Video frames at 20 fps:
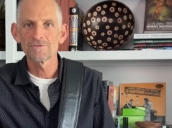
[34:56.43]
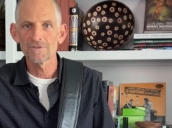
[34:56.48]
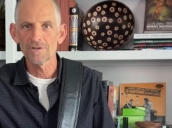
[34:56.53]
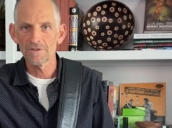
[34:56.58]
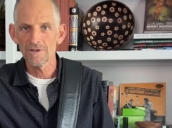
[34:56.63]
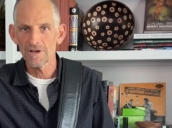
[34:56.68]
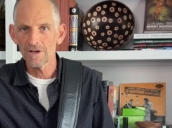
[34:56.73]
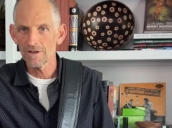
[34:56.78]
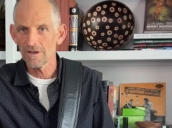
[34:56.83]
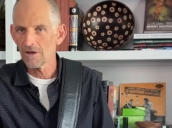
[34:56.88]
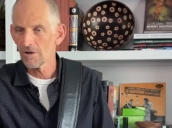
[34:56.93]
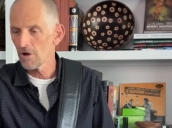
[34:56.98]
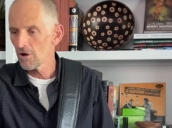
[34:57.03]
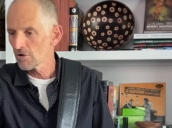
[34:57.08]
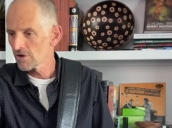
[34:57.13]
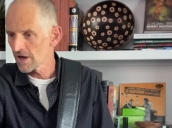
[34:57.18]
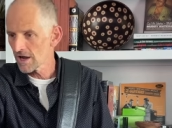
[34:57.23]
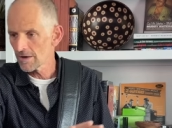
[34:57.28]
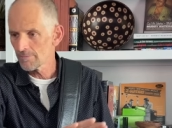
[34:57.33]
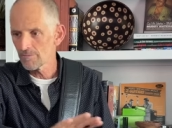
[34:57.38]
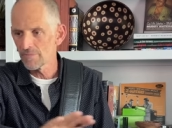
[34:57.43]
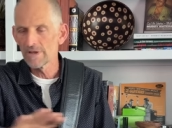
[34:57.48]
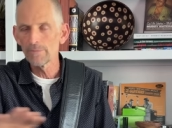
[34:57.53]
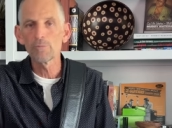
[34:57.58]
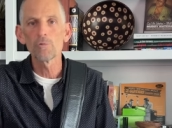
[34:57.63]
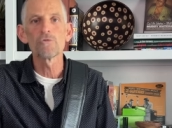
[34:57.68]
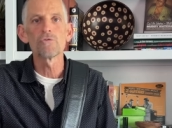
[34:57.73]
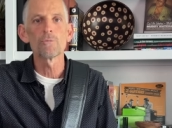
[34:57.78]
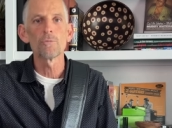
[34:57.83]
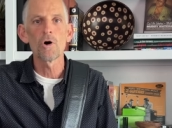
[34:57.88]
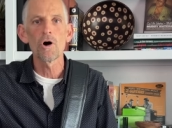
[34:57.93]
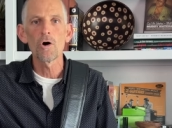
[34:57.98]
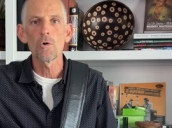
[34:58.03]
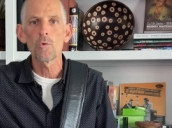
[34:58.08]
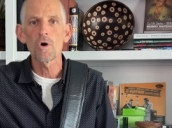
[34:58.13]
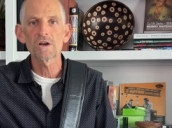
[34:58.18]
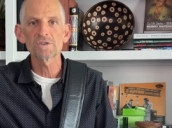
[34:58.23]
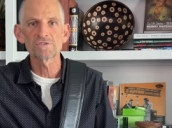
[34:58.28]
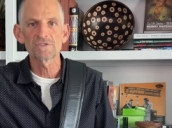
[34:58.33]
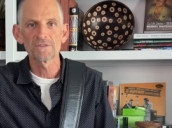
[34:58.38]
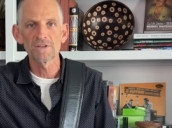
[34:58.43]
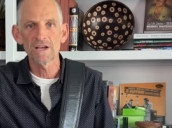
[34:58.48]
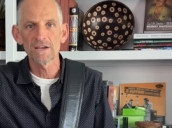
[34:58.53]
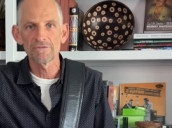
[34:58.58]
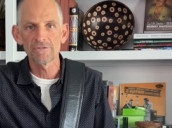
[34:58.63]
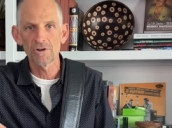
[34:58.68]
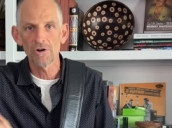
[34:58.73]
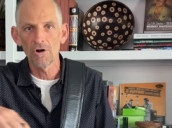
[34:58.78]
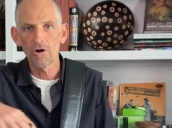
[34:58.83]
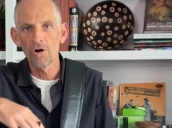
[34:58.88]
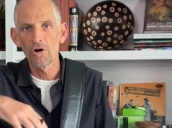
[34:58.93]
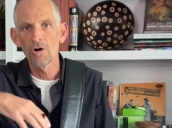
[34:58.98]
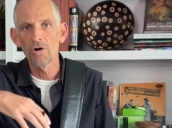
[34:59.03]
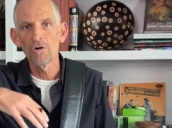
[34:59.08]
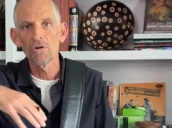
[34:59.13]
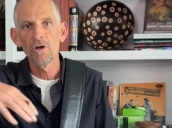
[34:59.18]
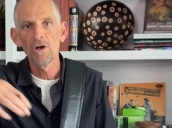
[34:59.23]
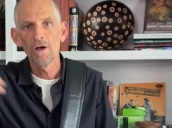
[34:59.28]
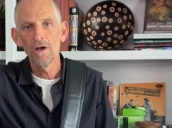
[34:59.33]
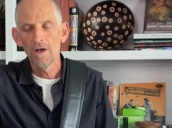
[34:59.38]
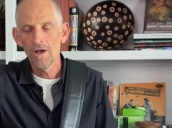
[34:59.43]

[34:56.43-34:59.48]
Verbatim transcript: a lot all people from all walks of life and all